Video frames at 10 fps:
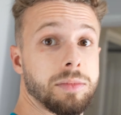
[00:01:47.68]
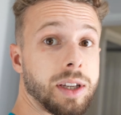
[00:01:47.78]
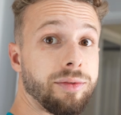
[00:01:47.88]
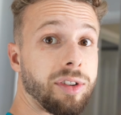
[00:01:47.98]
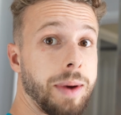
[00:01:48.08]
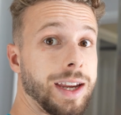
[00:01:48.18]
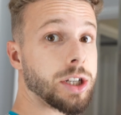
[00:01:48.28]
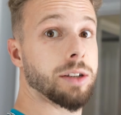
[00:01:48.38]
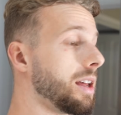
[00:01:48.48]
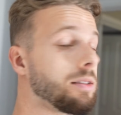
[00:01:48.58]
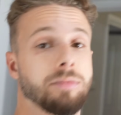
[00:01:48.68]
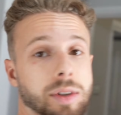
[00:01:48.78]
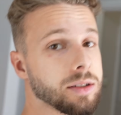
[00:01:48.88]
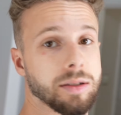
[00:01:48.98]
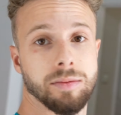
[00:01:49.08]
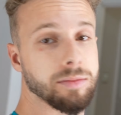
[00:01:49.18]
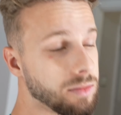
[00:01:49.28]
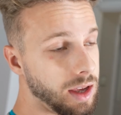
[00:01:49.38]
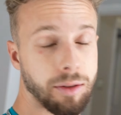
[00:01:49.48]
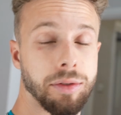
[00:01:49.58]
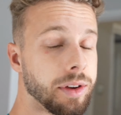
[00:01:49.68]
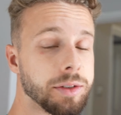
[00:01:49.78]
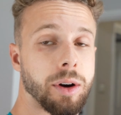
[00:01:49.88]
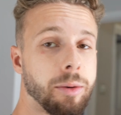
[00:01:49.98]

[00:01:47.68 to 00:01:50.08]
inflammation, and it's healthy as well